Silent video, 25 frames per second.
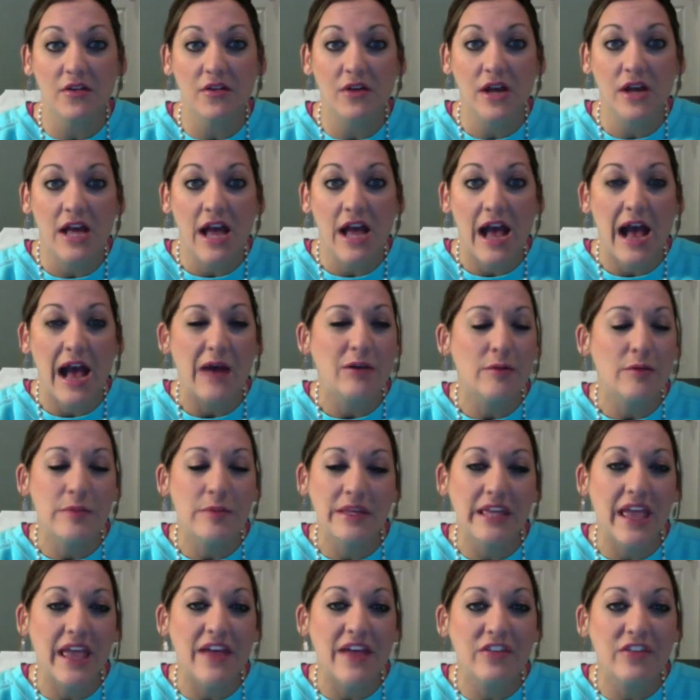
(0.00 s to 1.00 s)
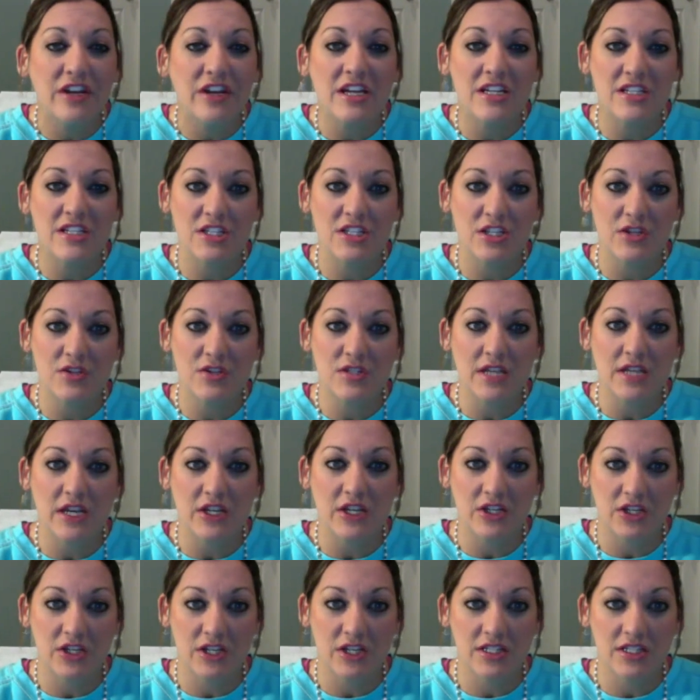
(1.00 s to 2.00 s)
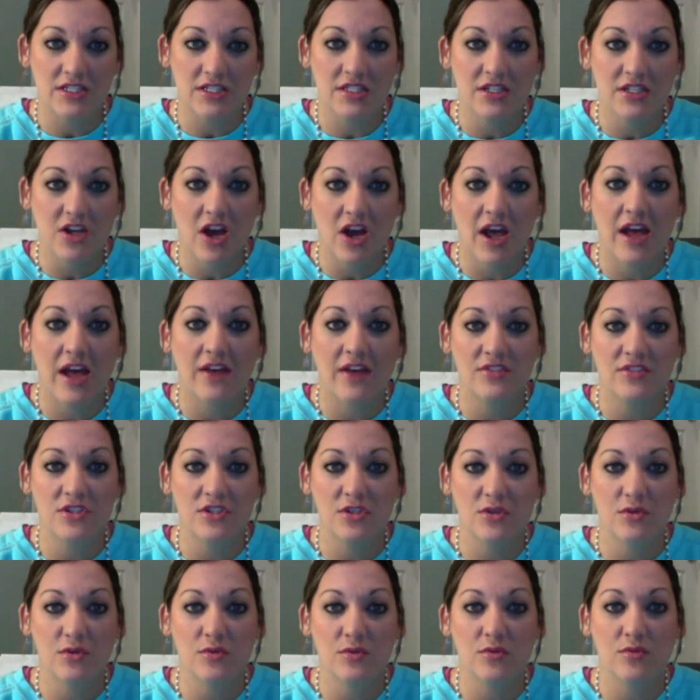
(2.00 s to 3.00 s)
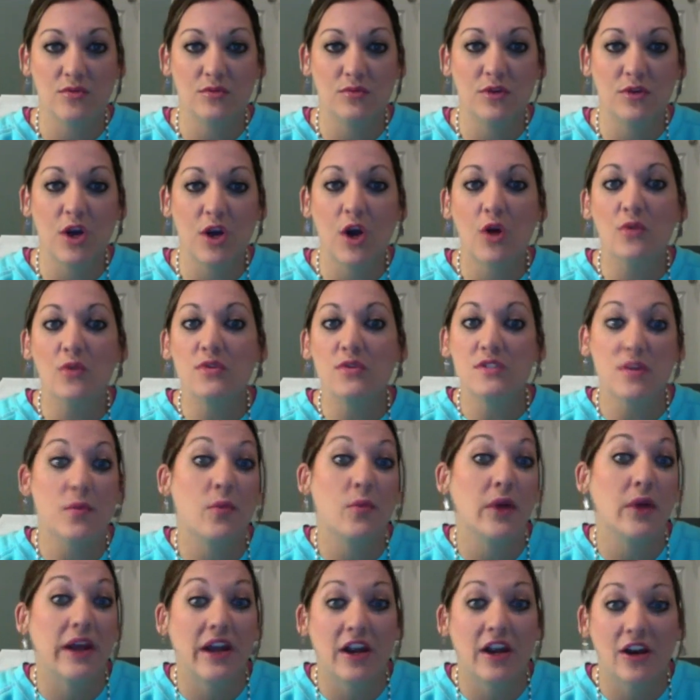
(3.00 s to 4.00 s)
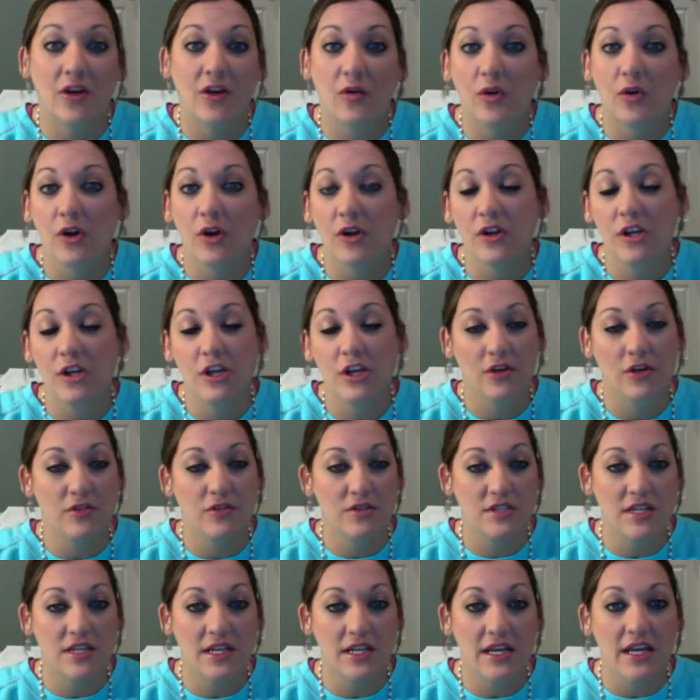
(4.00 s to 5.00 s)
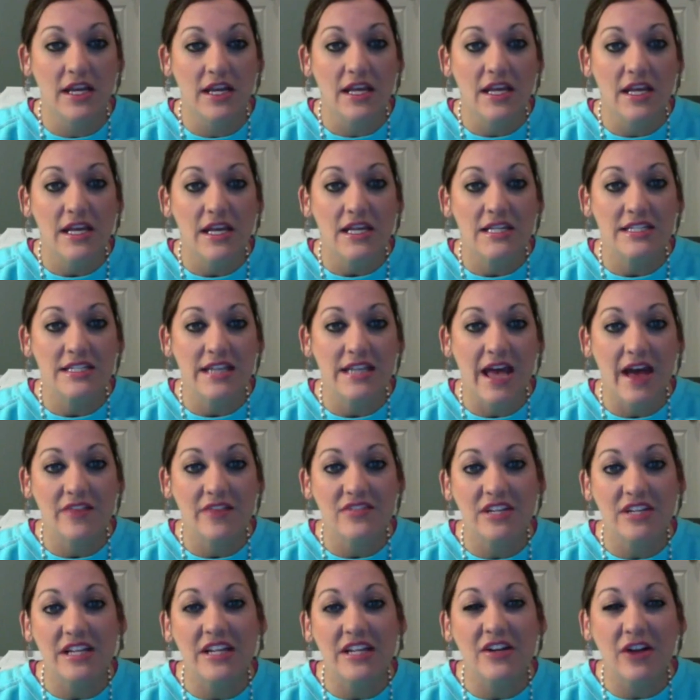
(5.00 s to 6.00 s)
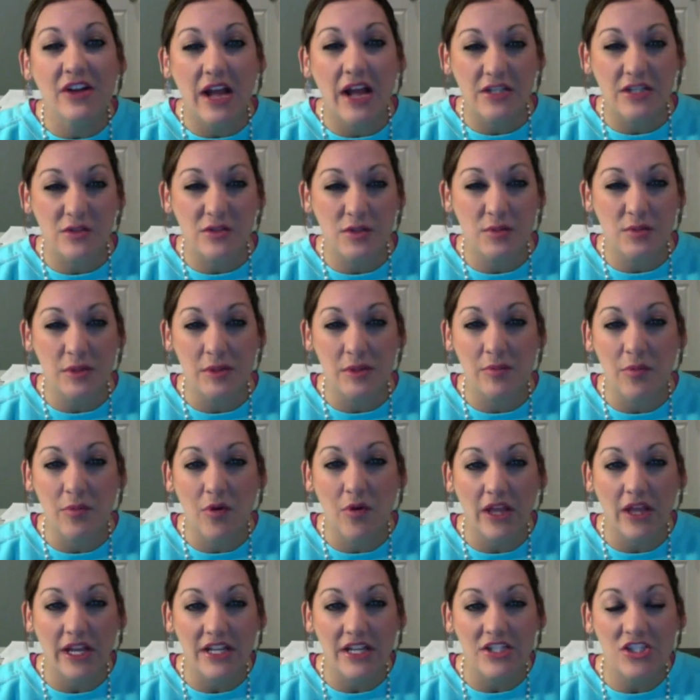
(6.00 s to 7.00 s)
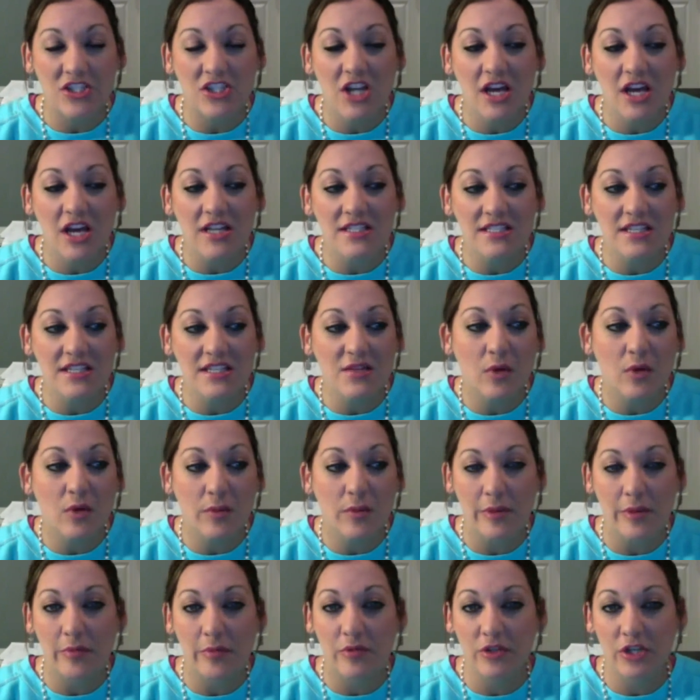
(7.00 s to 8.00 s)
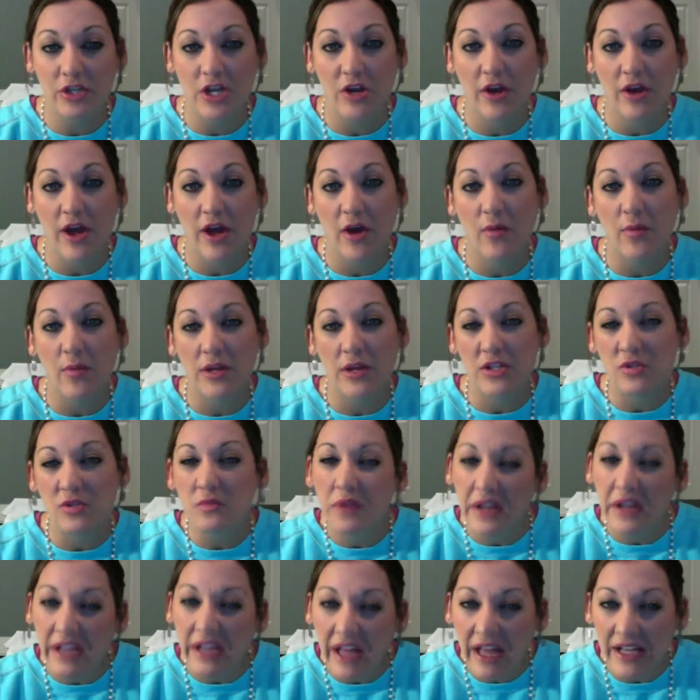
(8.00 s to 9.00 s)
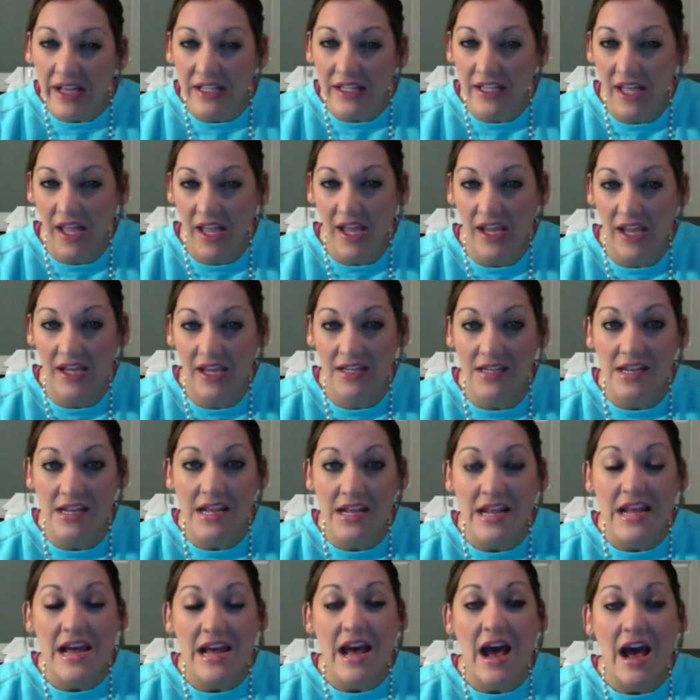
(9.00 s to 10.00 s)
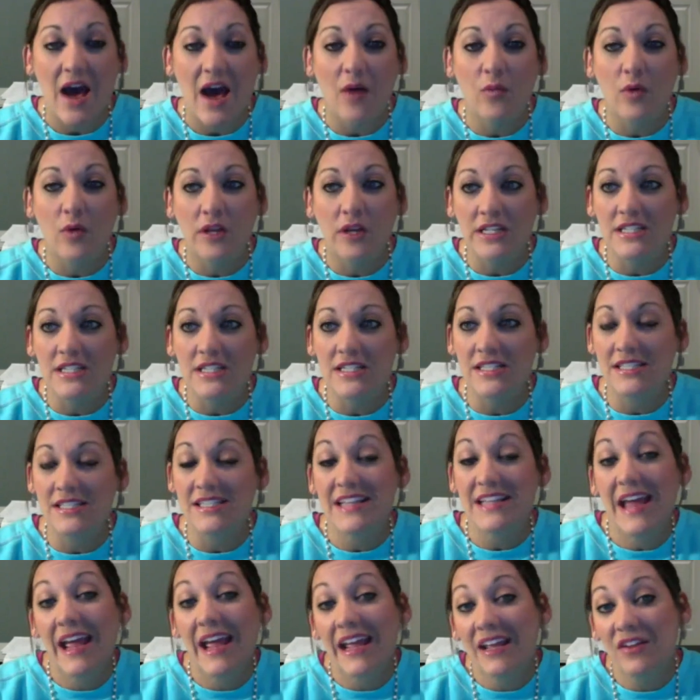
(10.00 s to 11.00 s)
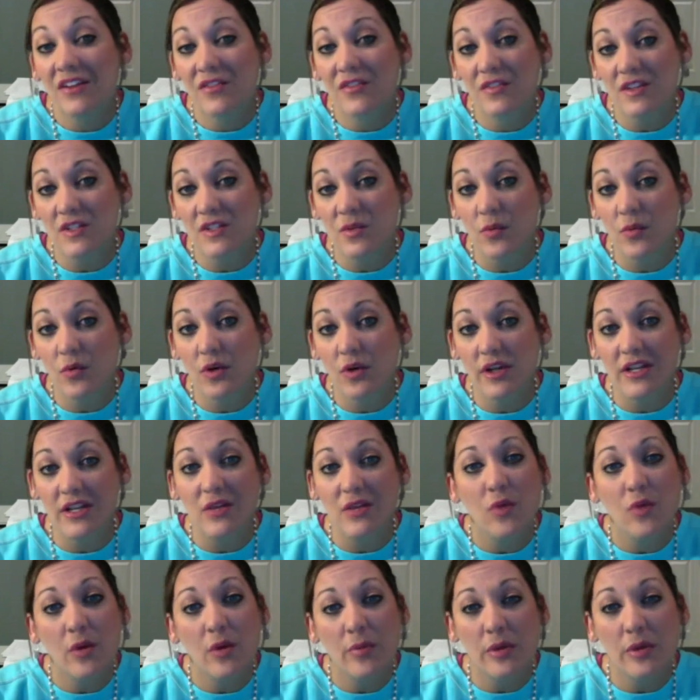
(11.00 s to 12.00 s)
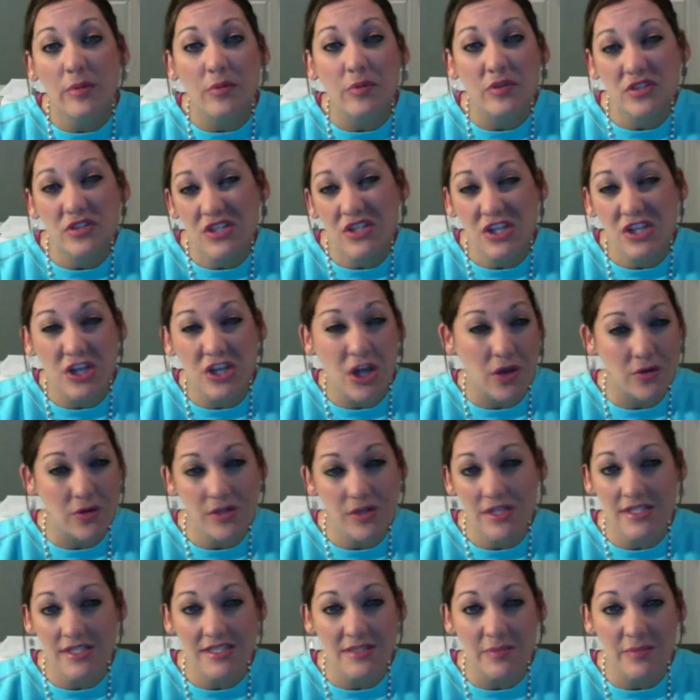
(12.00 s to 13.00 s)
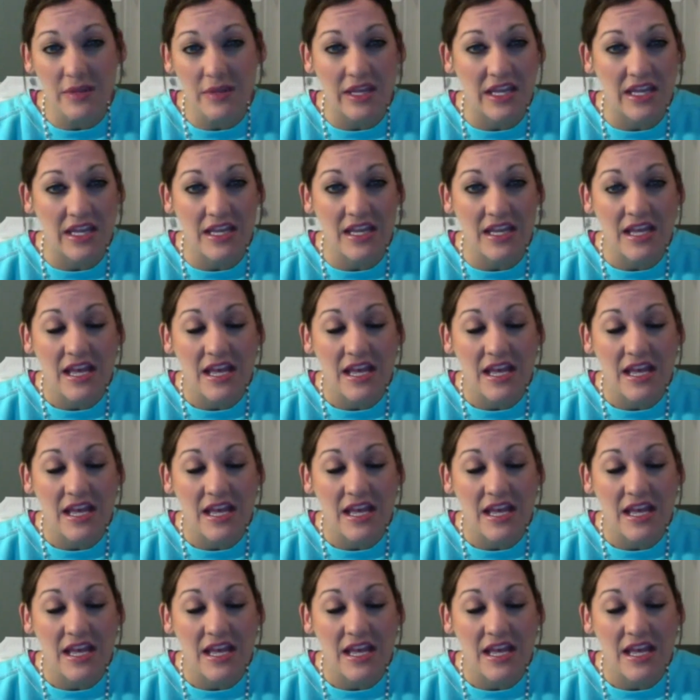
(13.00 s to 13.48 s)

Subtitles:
I would make every excuse I could to not have to go somewhere, or, to have to interact with people. Like I just didn't want people to know how much weight I had gained. I wanted to stay invisible. I didn't want people to notice me.